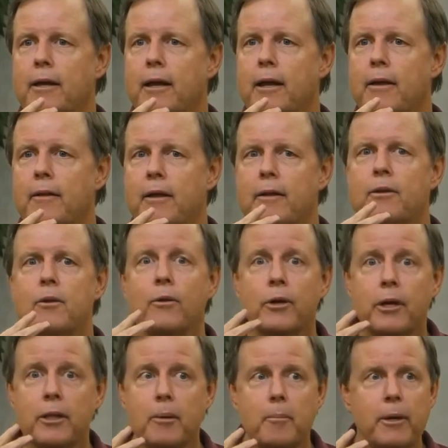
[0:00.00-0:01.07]
And then you
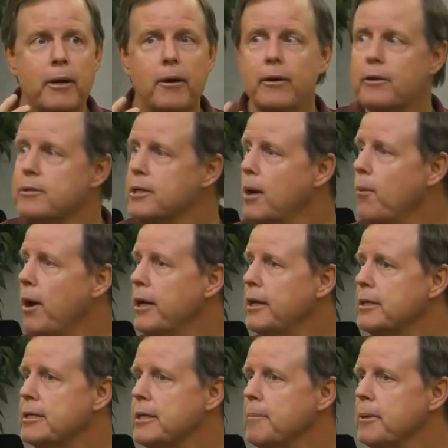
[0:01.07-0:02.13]
look in the mirror and you say, why
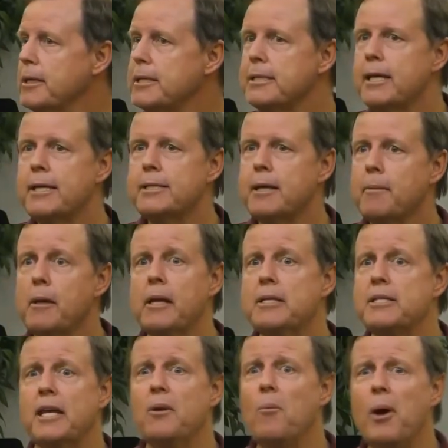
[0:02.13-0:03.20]
didn't somebody say something?
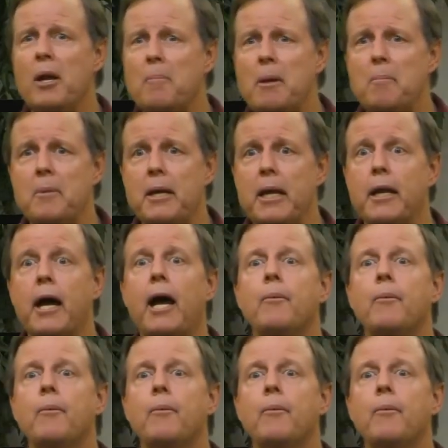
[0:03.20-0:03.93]
Because they don't want to be mean.